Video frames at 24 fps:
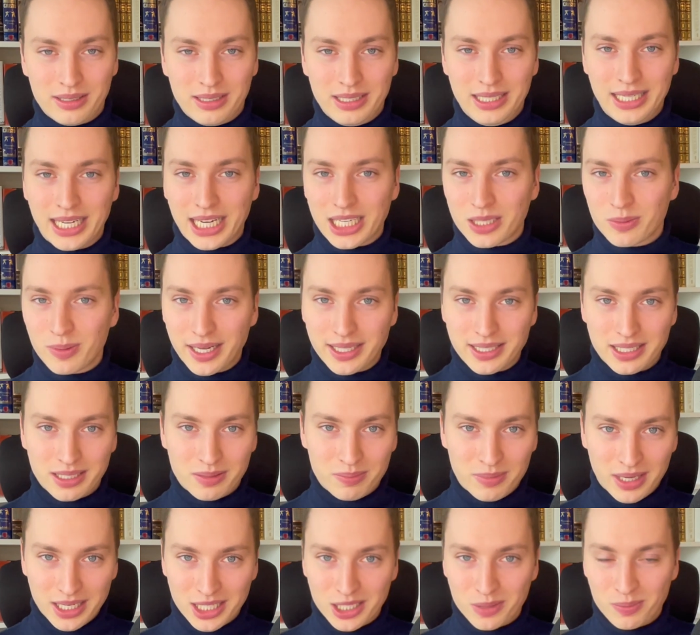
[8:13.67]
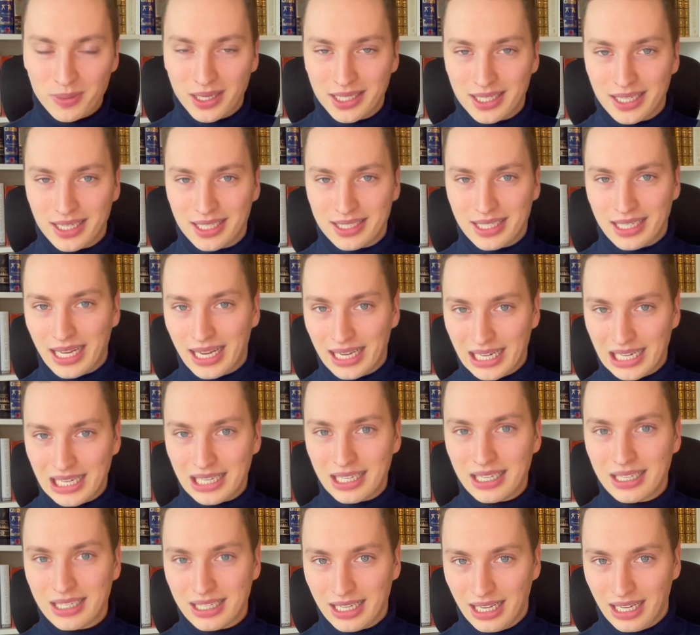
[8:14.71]
He explains it much better than I
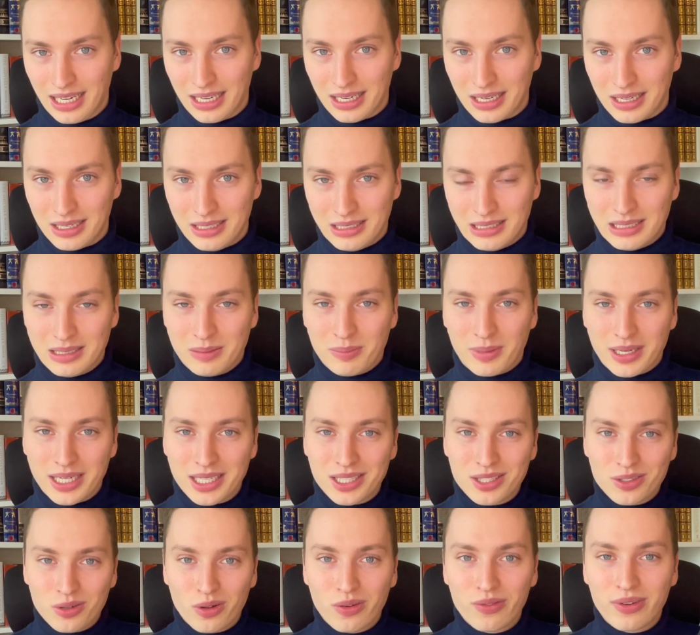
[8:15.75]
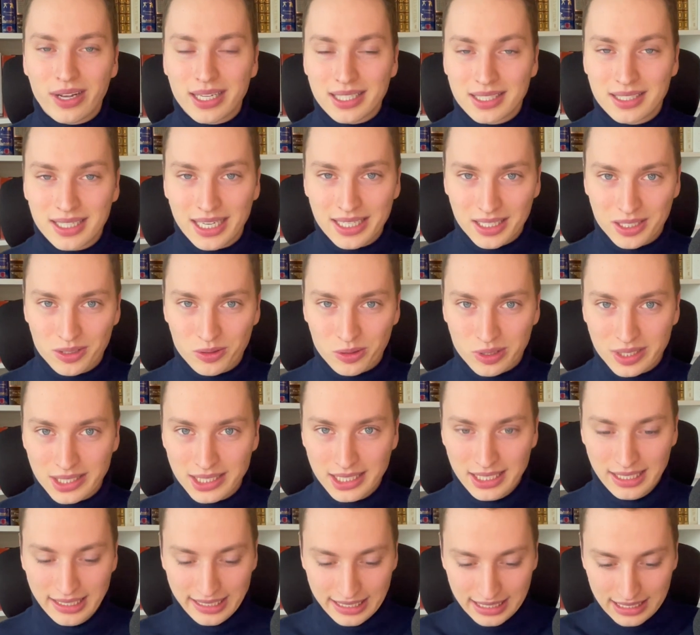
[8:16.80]
can. But it's so fascinating to
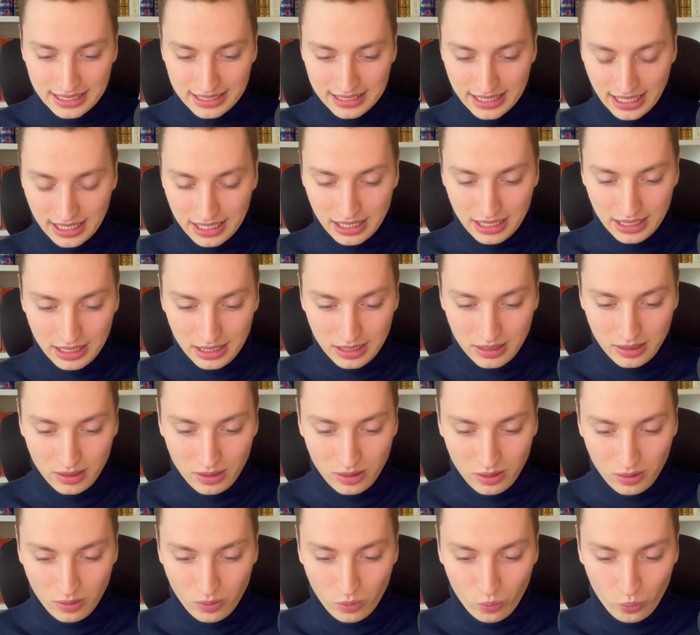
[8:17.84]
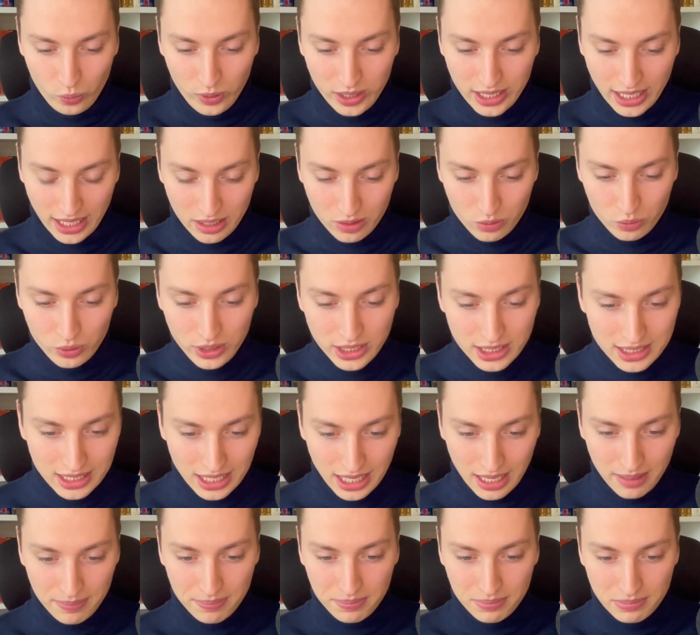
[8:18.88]
see that we can reason
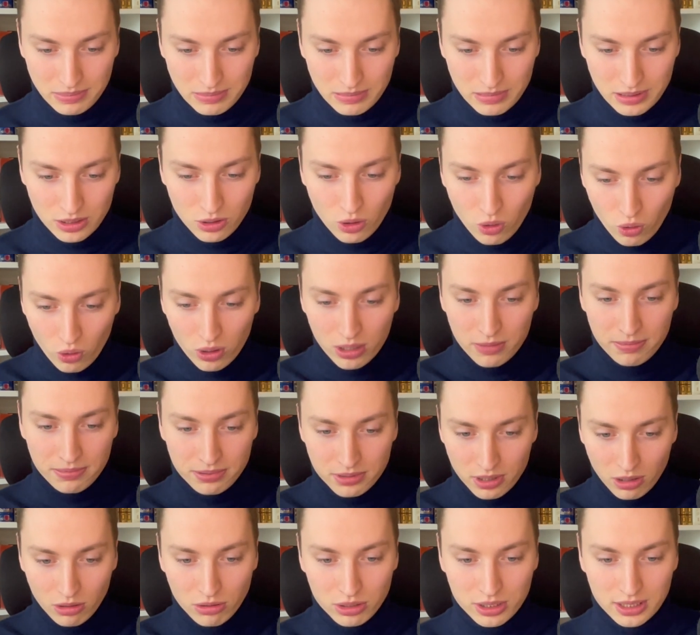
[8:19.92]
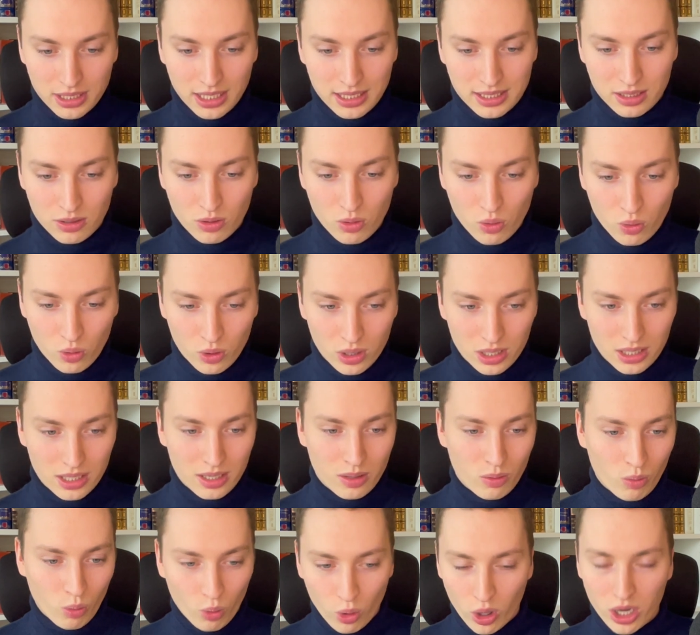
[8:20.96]
up a whole process, a whole
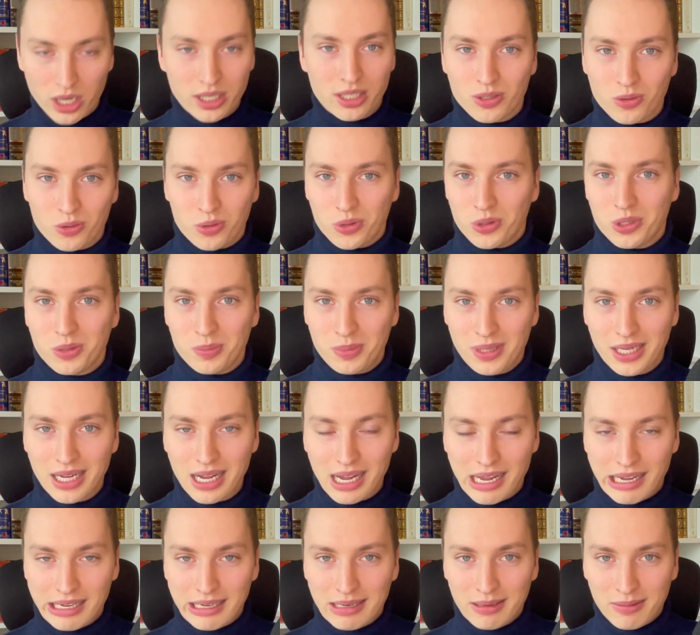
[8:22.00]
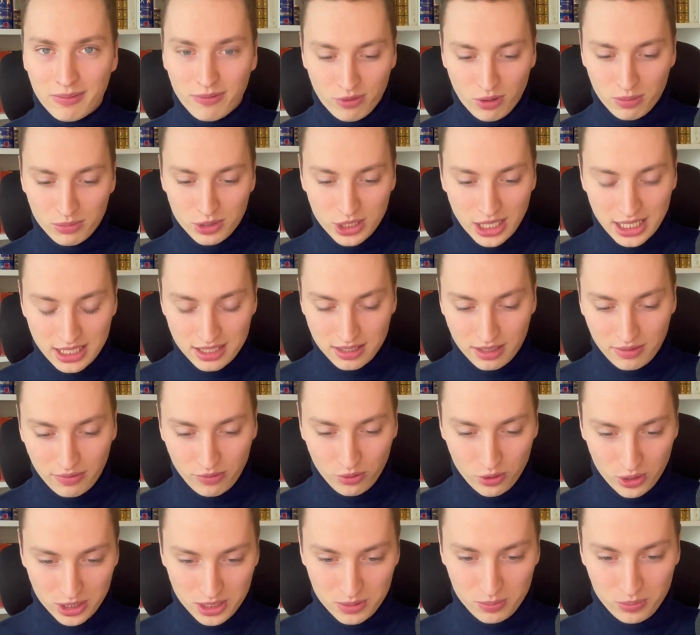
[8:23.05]
world, so to speak, from just
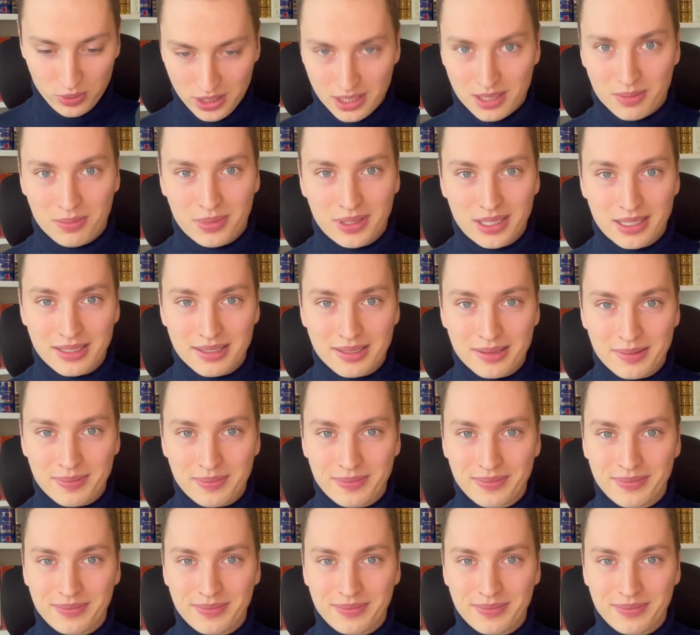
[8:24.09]
first principles.